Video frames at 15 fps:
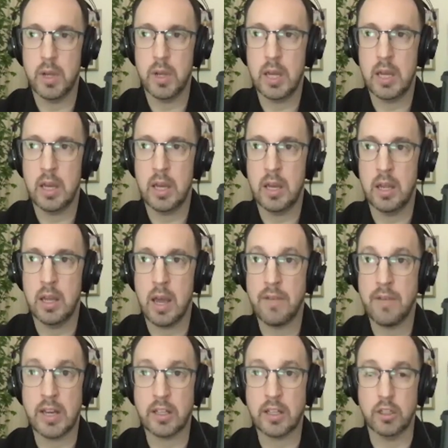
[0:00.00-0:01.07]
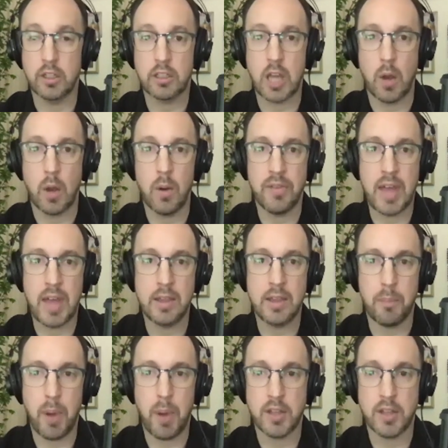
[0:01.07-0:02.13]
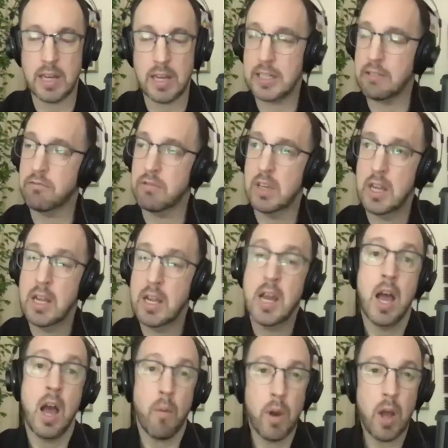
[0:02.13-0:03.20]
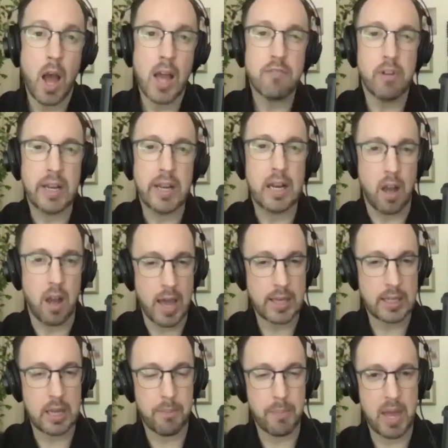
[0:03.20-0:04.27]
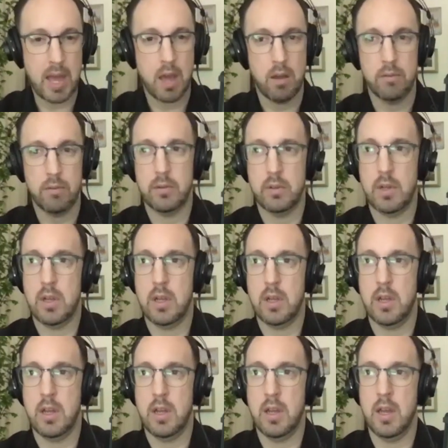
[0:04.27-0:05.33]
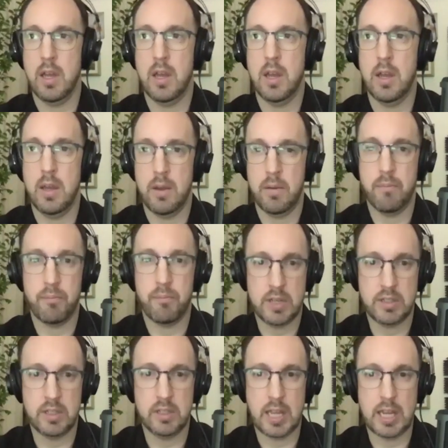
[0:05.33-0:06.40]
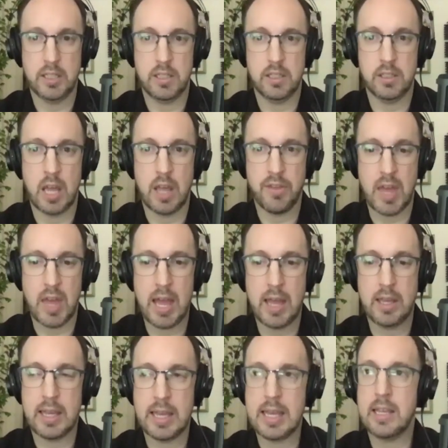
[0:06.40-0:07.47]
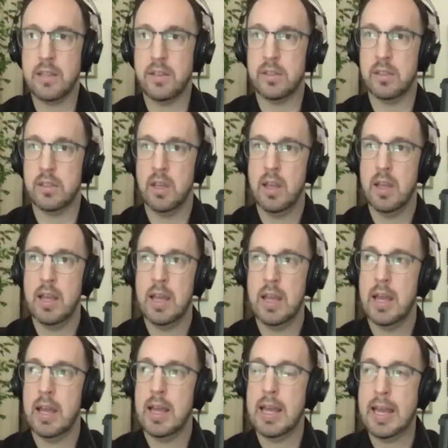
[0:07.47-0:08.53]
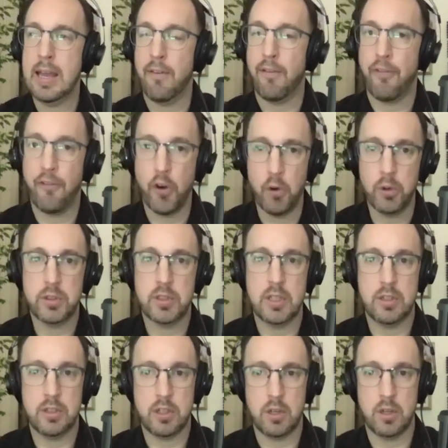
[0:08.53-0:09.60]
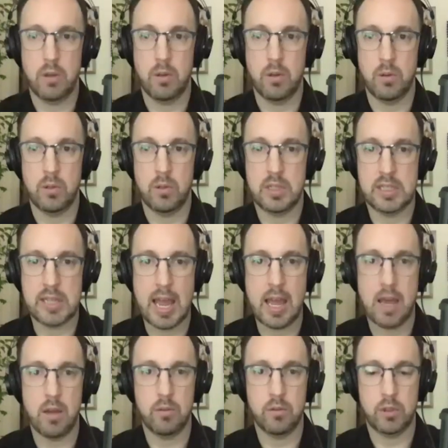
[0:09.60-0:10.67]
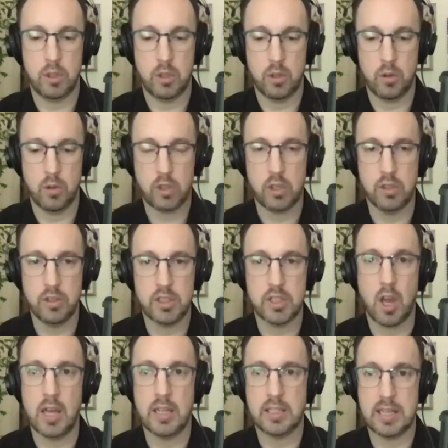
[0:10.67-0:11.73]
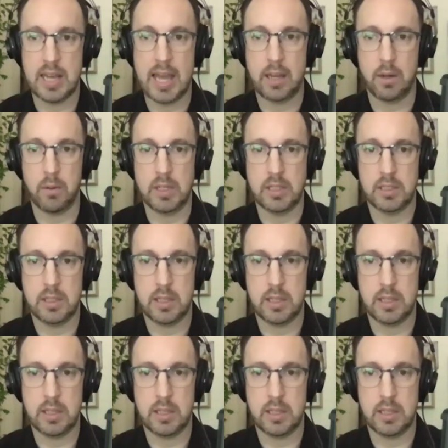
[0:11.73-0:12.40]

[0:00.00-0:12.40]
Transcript: I've had a good go at that in the past. Actually, what I really like about presentations like that is it forces you down to concise language.